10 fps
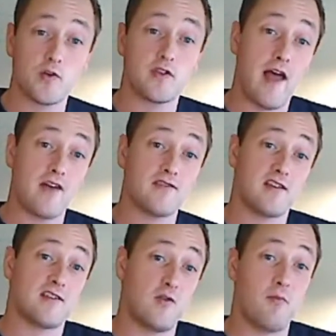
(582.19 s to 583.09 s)
which allows
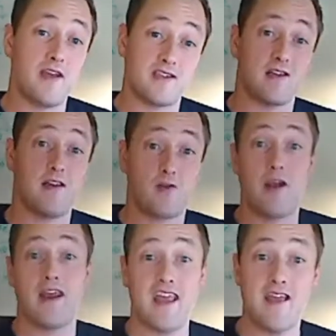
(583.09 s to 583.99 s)
us to basically
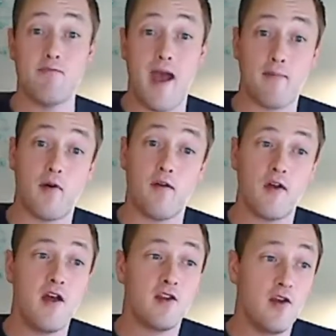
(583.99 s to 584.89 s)
create a heat map of
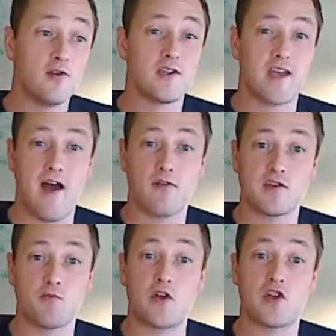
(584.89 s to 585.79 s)
those
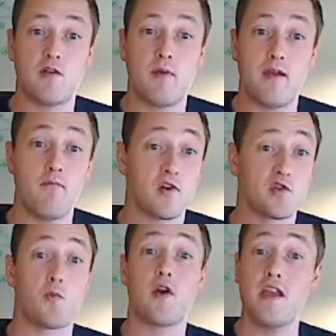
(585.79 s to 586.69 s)
accounts which could be
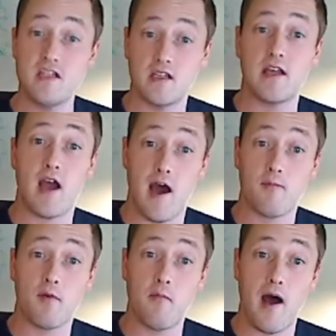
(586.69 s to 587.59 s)
much more easily
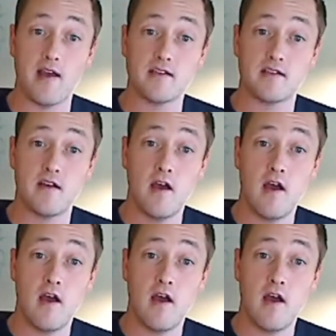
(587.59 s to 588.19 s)
compromised